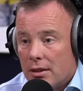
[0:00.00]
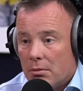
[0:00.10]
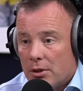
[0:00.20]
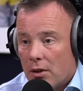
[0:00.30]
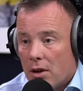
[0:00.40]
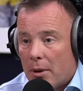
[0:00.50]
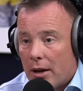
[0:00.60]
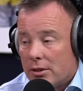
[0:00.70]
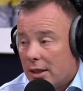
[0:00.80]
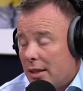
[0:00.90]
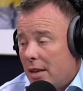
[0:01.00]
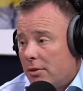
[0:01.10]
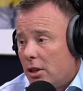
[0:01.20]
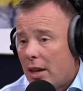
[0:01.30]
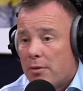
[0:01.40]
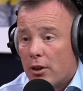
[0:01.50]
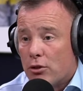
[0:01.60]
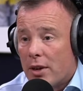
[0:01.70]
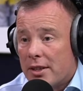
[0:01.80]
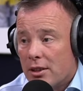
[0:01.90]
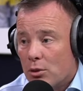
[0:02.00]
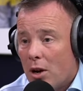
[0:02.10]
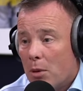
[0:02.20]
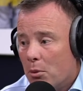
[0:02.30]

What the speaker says: about it, and they're frustrated as well.